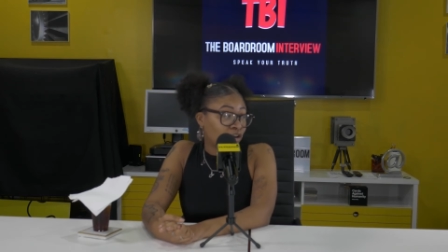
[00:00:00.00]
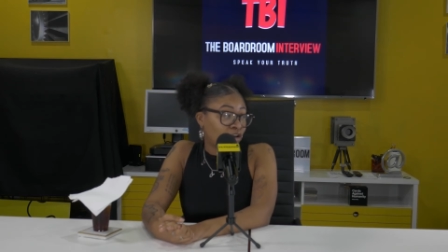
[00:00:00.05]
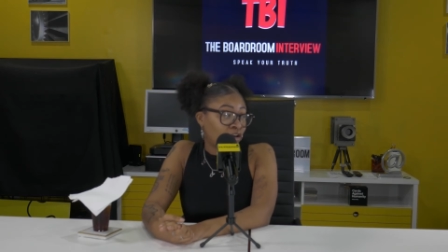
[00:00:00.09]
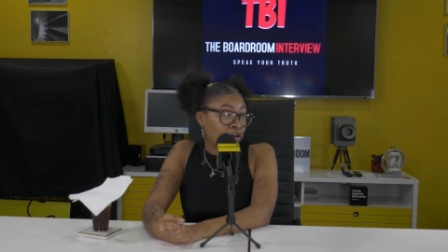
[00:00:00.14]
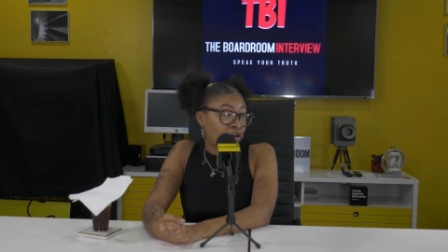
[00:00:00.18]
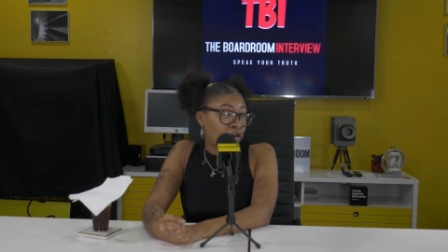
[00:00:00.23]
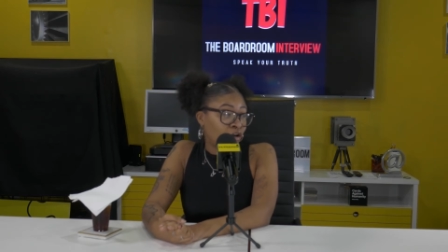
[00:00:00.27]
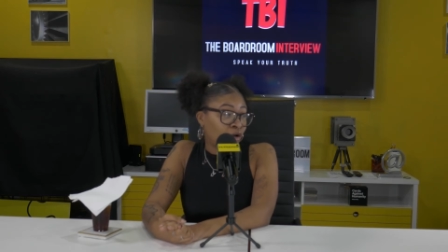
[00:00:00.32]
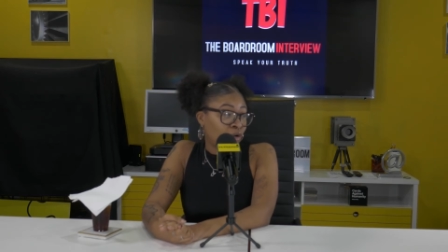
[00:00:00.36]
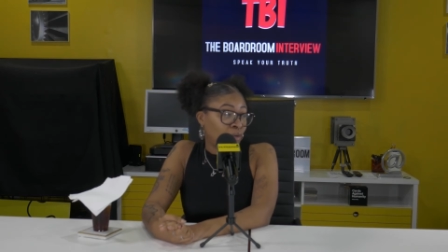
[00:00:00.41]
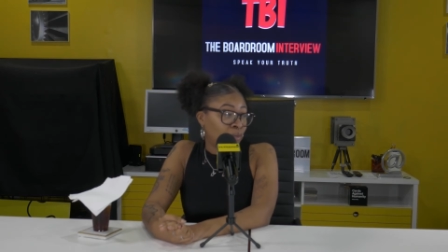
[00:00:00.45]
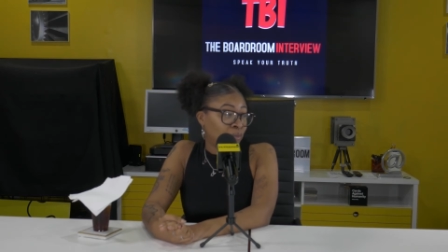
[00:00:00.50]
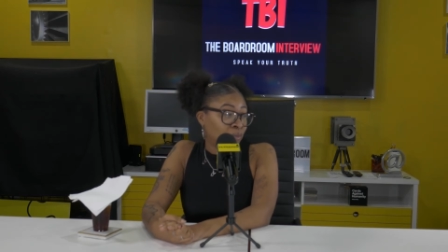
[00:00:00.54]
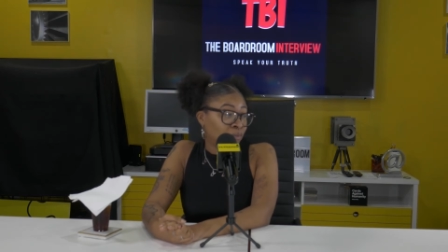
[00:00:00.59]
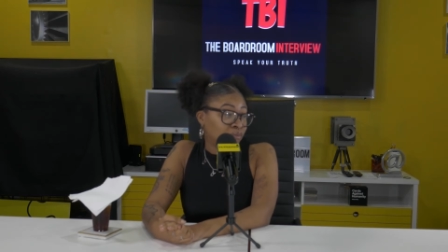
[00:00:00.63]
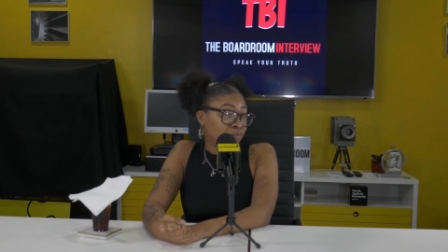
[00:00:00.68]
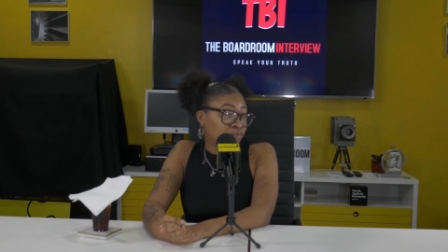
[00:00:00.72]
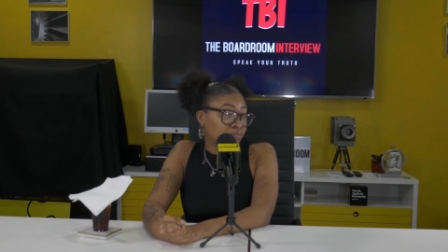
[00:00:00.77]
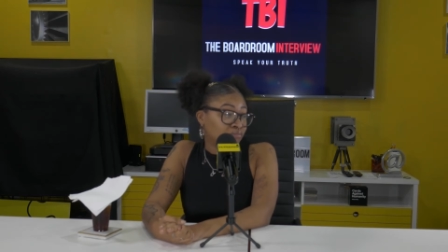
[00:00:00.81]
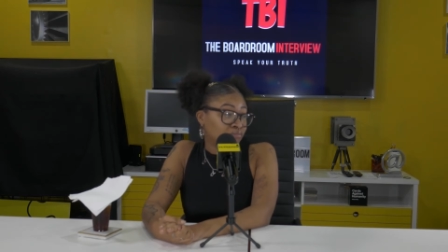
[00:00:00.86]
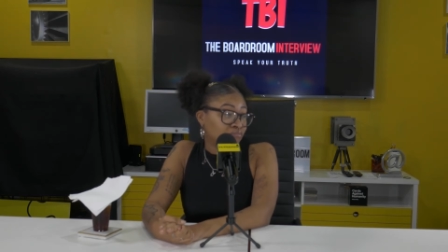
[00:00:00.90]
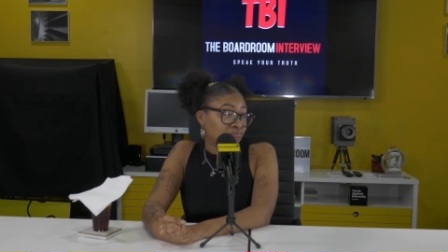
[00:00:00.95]
Um,
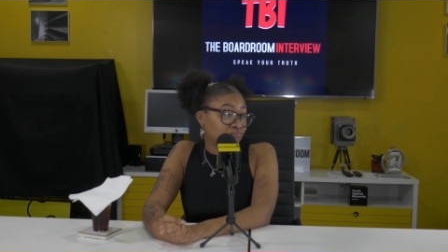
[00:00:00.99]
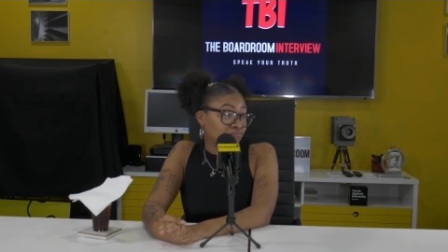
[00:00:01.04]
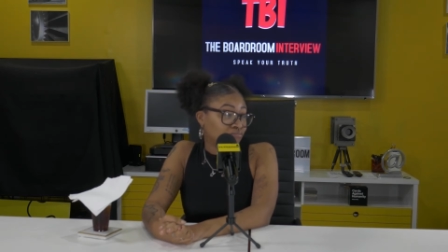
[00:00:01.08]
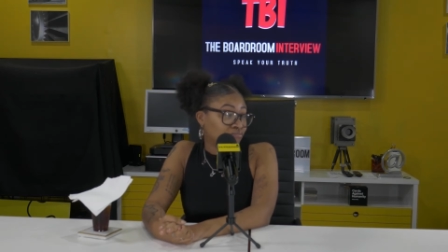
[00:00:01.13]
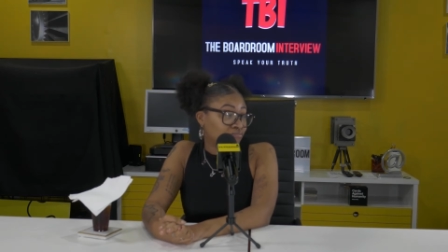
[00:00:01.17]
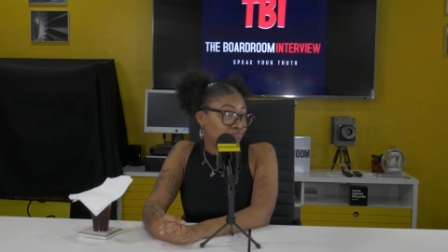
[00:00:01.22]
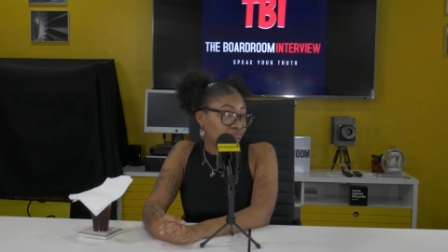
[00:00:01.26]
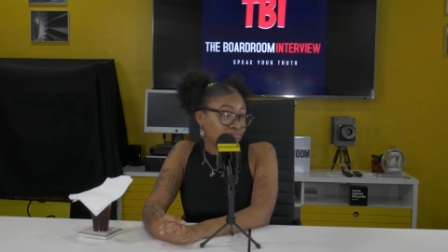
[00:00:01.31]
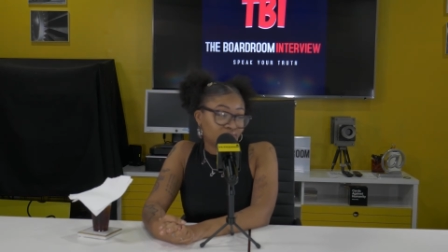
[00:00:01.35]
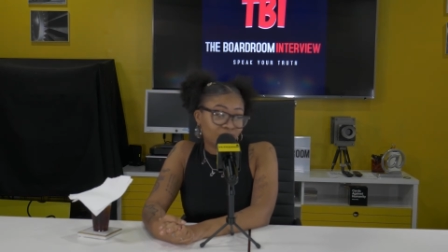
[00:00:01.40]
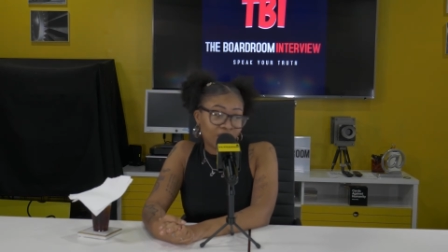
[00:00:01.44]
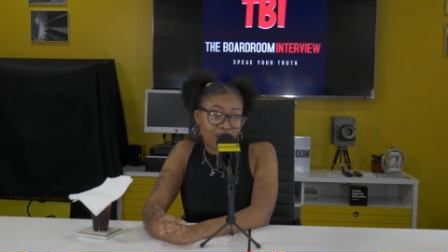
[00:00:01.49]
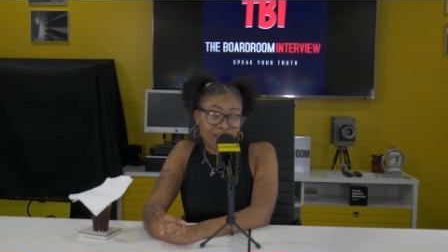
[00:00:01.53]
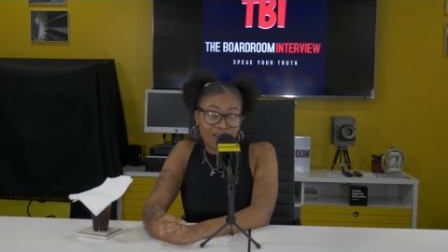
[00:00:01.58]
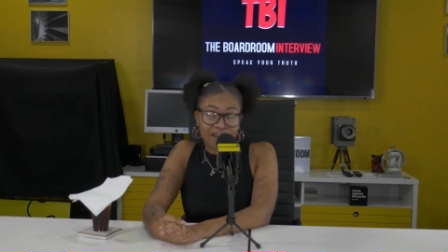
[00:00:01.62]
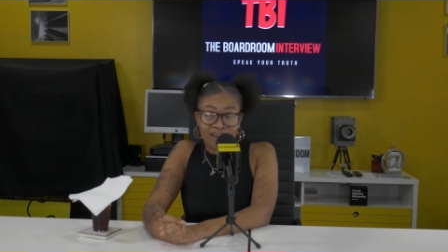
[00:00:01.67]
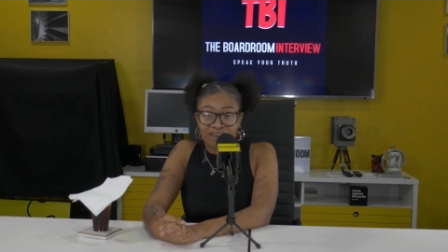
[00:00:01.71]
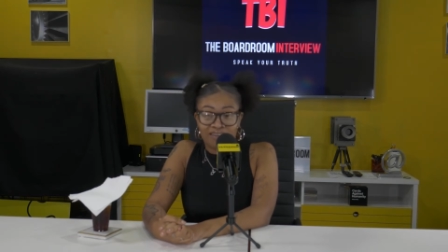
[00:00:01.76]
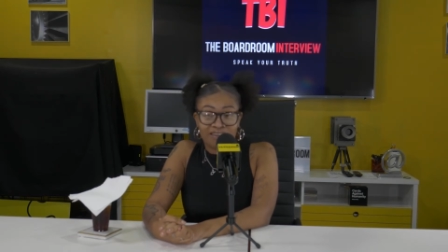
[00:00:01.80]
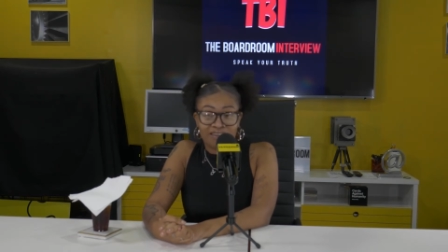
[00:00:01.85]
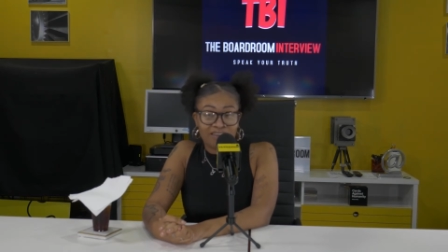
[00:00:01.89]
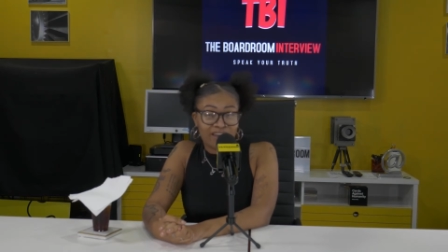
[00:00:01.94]

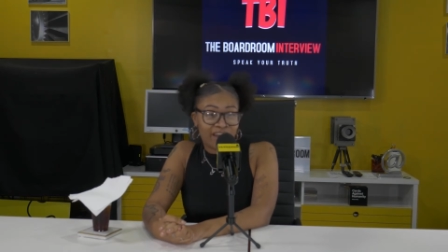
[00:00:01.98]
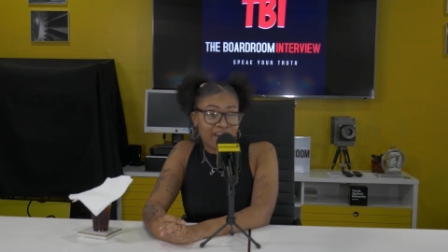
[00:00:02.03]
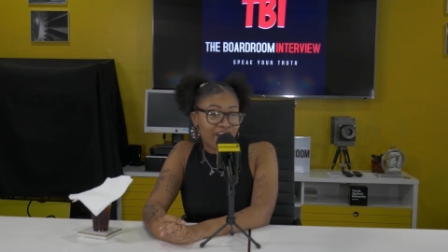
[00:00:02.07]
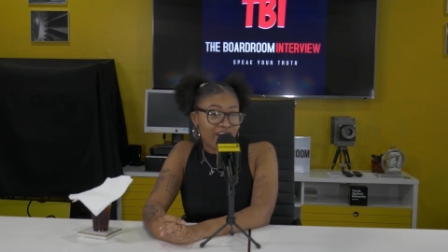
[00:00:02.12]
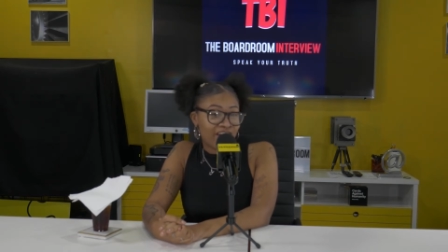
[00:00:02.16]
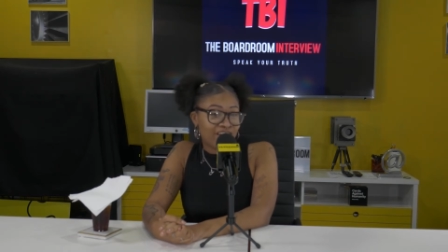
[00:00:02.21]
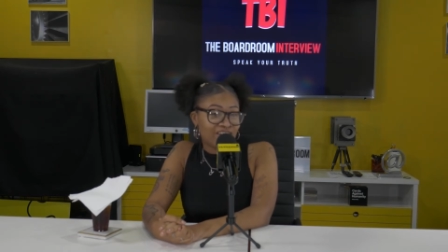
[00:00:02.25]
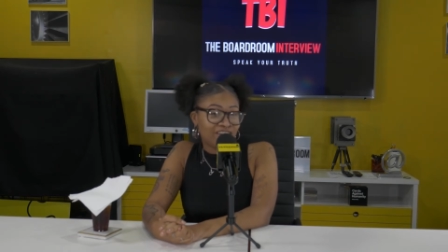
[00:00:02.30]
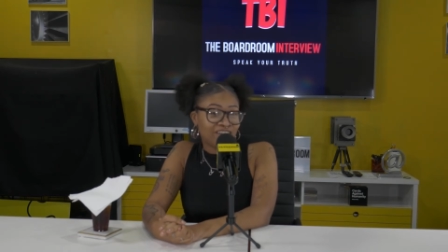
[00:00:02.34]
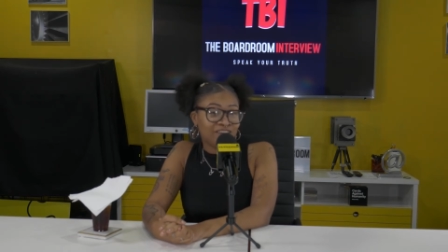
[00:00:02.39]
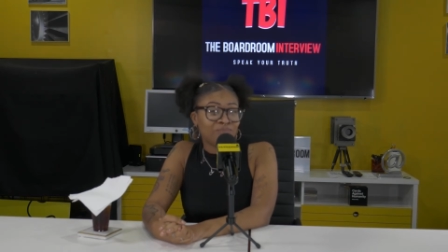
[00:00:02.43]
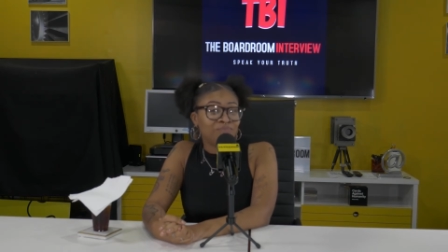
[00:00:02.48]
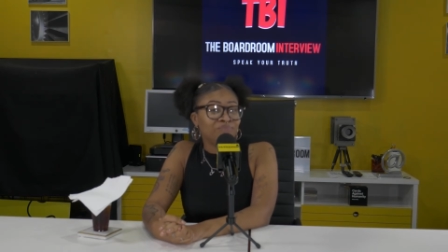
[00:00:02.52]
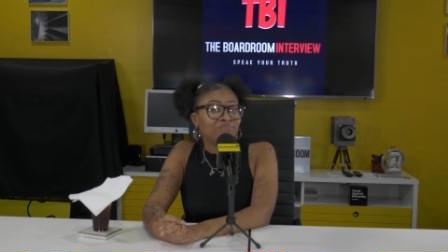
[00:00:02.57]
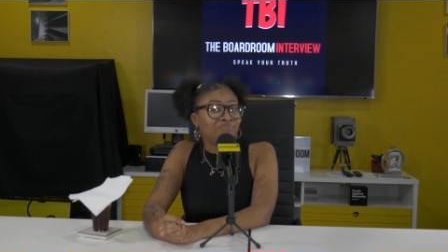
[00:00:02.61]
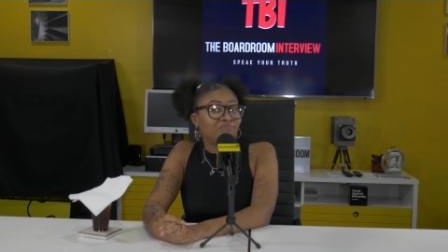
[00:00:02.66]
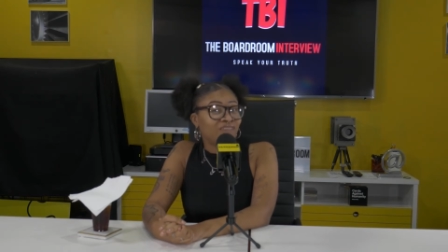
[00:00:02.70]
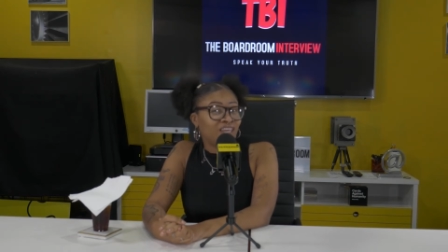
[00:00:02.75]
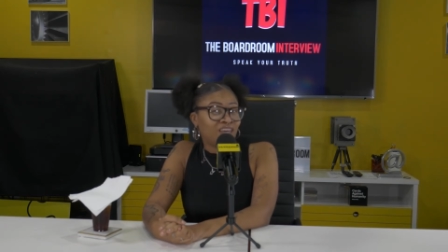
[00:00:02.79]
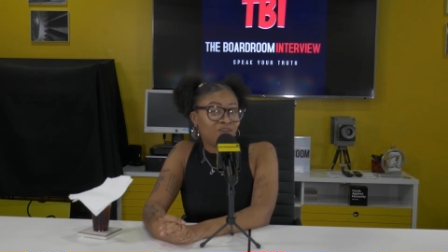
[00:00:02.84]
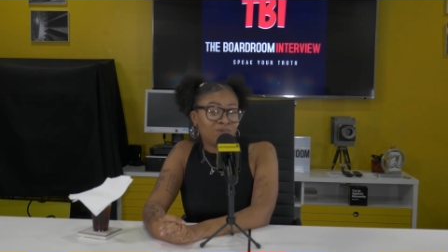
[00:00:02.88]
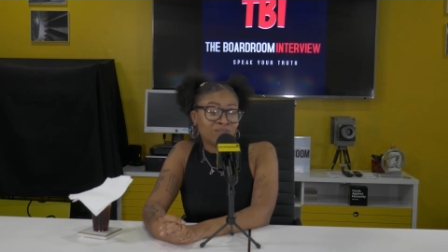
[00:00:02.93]
yeah, it,
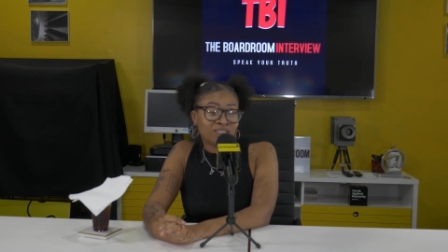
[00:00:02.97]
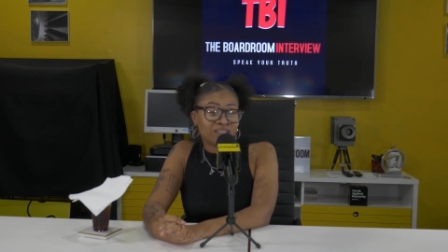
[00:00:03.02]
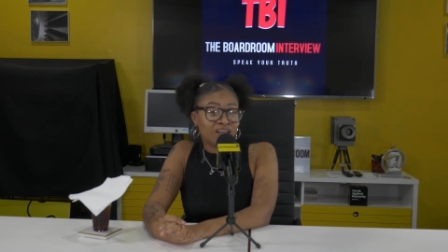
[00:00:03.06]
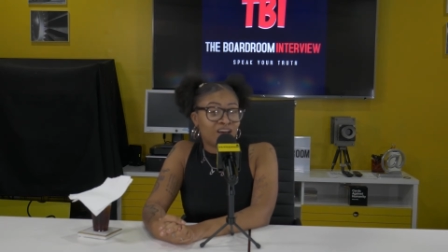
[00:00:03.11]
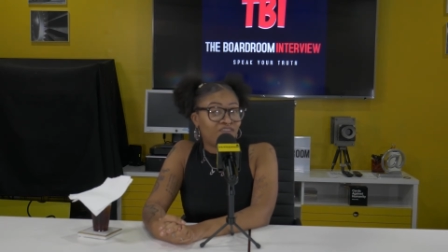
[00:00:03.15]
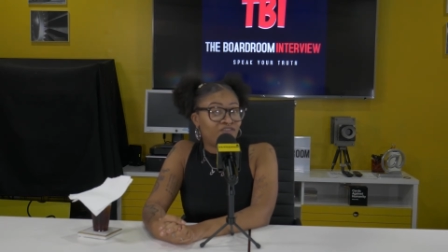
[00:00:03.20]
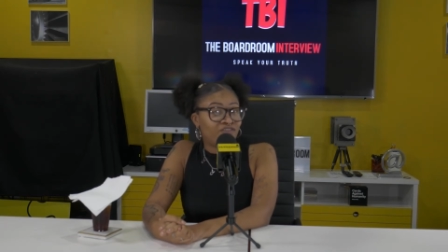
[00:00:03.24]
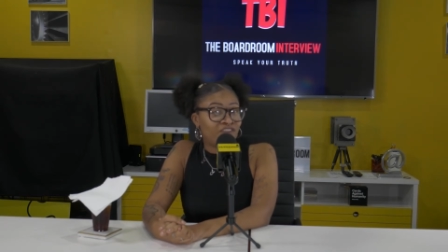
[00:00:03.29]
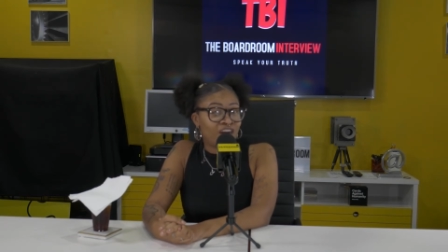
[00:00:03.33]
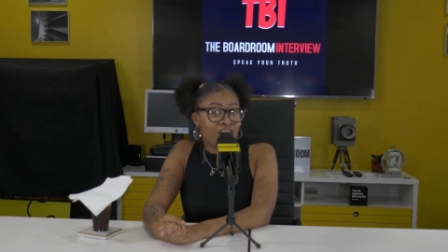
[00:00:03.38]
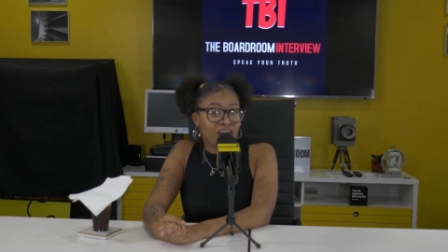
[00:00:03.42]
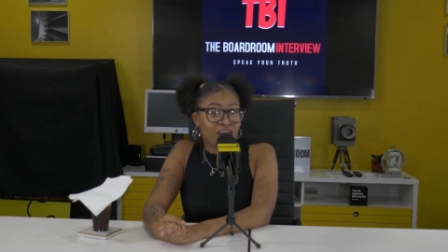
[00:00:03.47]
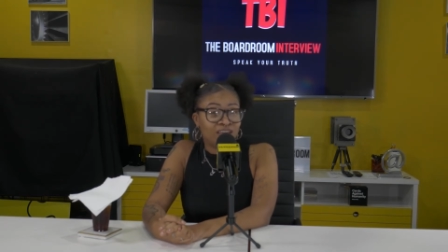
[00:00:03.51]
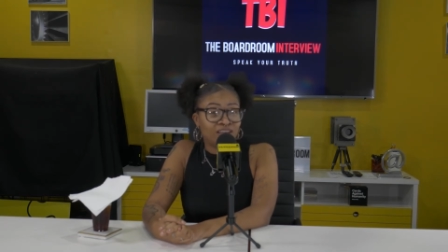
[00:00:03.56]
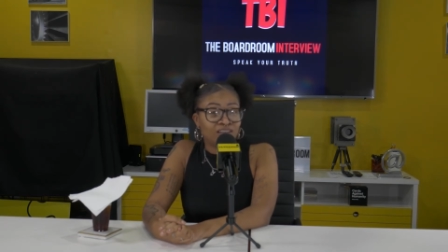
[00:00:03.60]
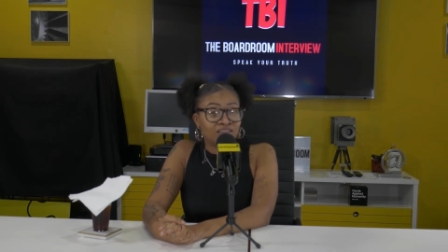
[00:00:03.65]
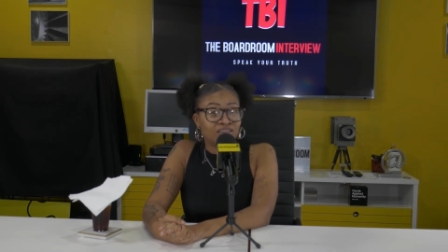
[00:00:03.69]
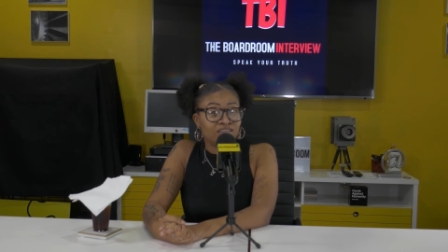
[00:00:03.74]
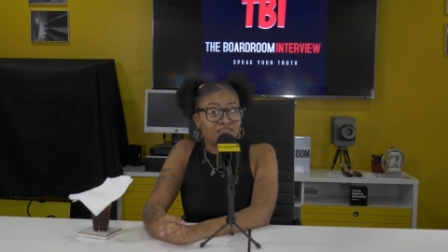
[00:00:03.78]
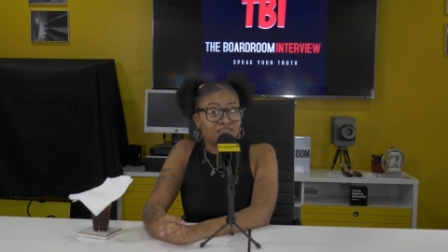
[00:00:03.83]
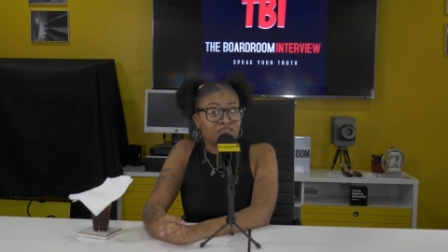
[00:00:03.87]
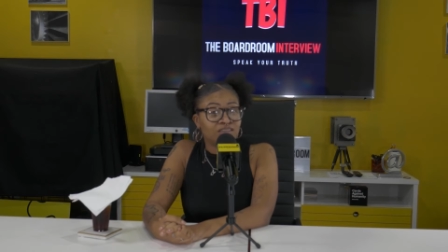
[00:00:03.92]
it was a lot of
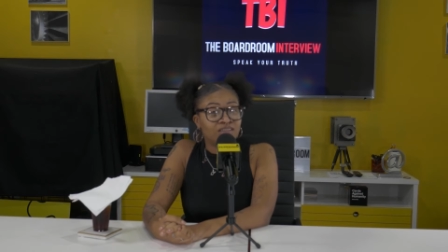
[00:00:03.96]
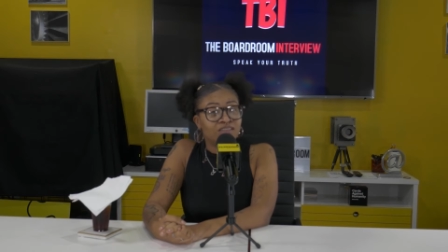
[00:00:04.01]
fights.